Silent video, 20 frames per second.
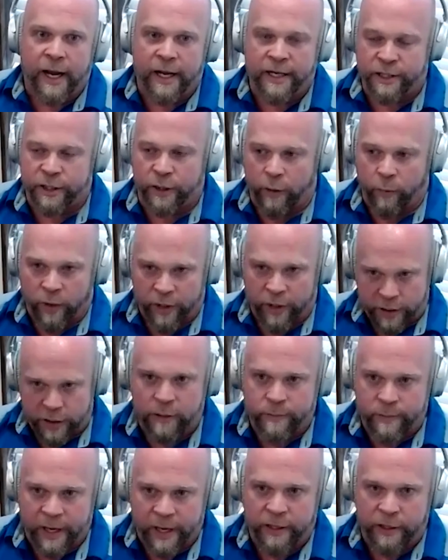And so I want
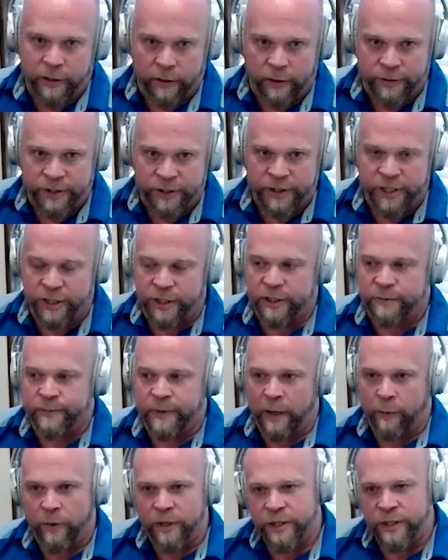you to make your own decisions, but
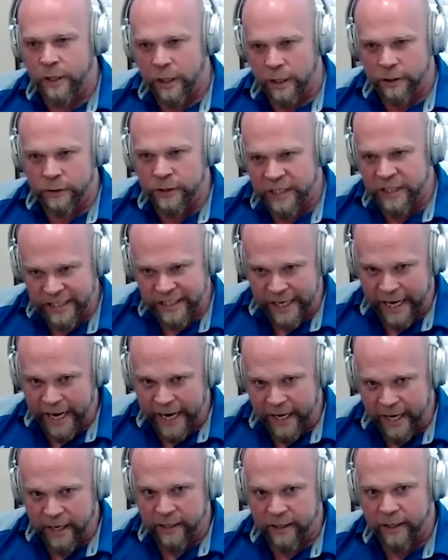I want you to
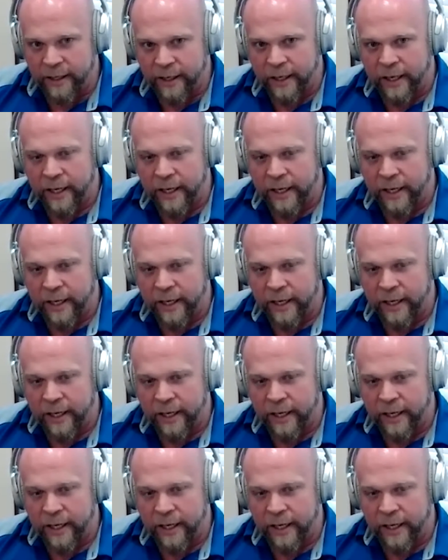understand